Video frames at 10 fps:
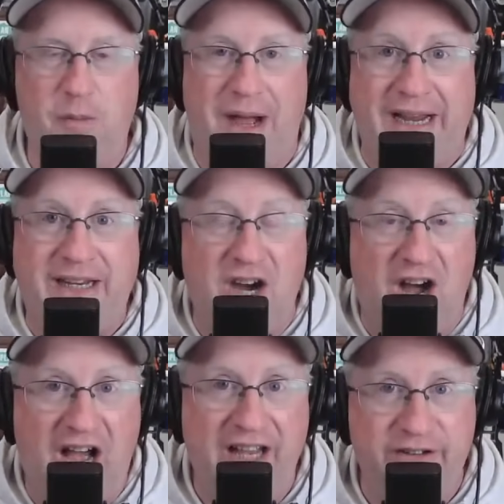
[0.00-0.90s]
Oh, my
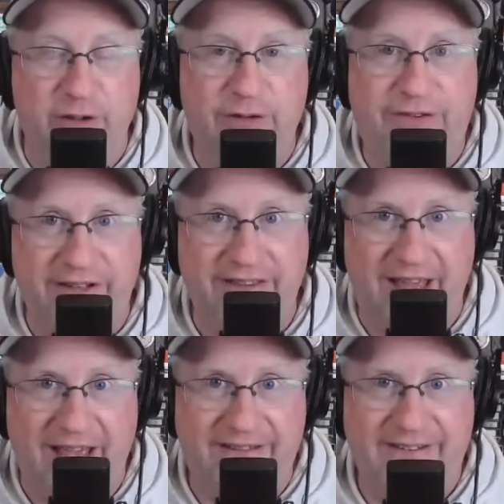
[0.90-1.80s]
God. Did you see
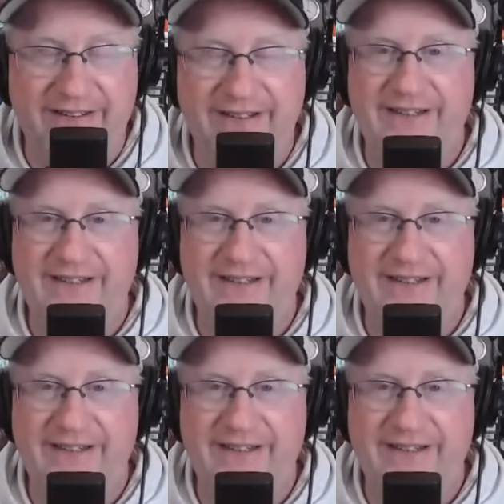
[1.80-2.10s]
that?